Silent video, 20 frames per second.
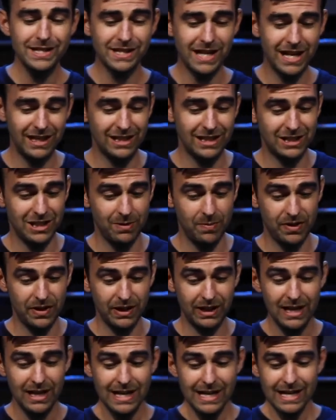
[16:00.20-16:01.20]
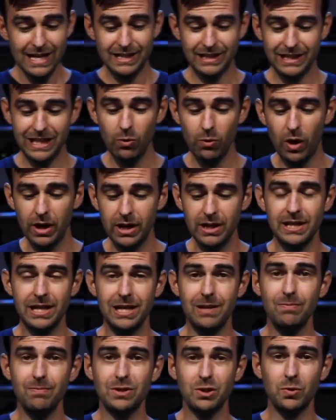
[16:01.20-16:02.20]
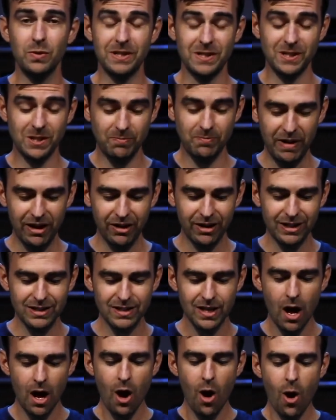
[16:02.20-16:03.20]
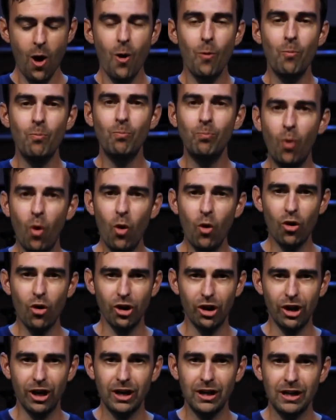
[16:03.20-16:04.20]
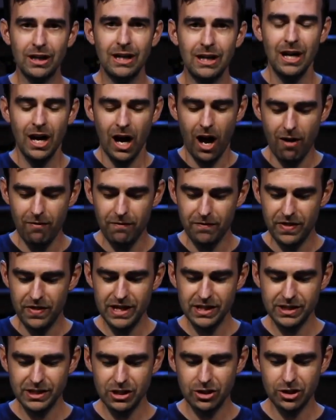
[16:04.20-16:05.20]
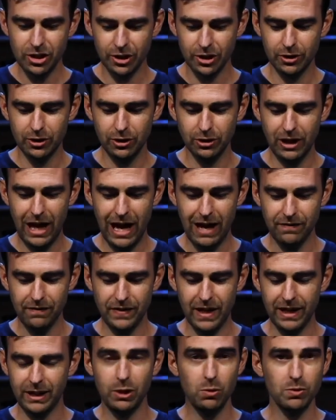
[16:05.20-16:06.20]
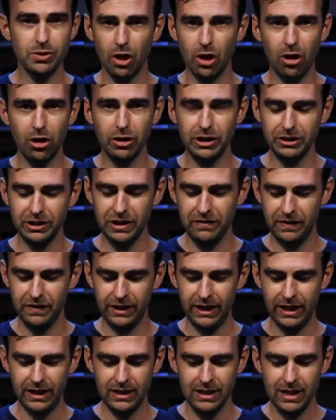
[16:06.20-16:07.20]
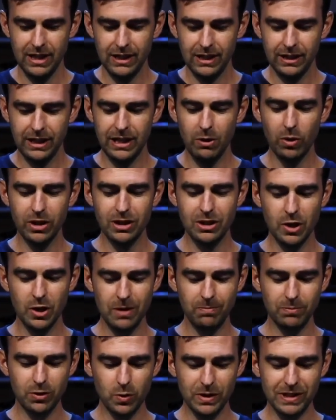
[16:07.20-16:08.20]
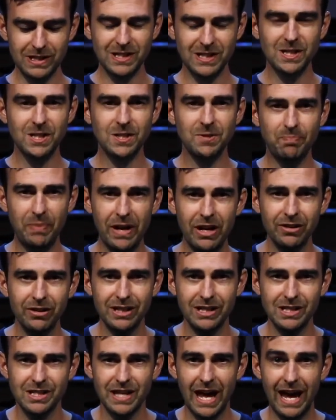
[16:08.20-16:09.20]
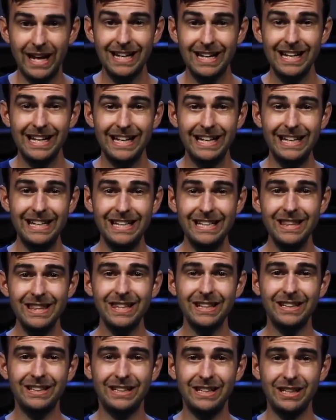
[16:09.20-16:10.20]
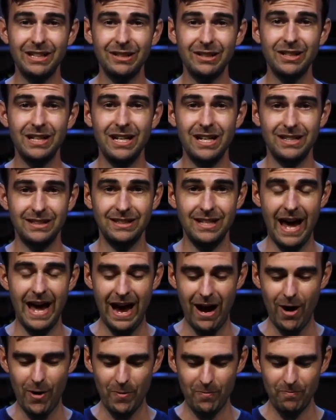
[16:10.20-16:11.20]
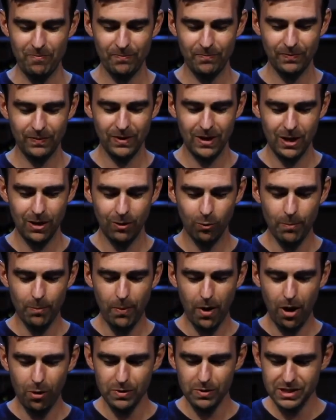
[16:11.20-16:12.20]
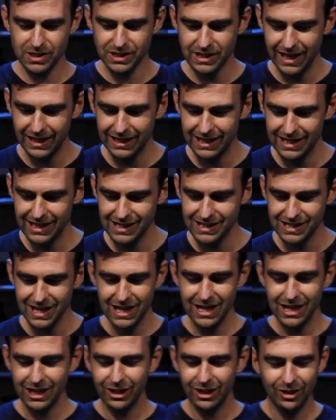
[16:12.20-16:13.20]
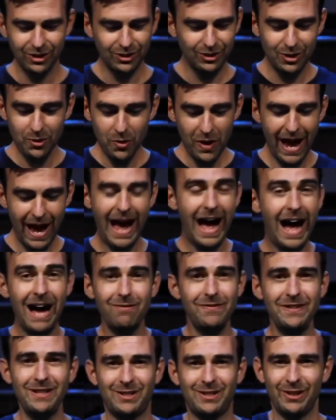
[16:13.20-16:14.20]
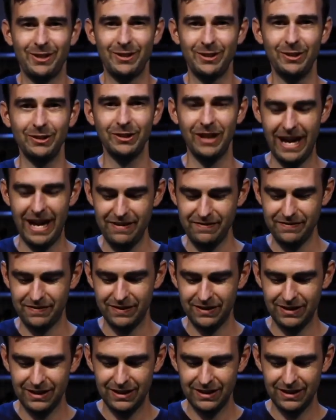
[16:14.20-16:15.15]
saying to Timothy is he wanted him to experience more of this eternal life that he was already living in. He wanted him to experience that in the here and now. What Paul was saying is, you have eternal life.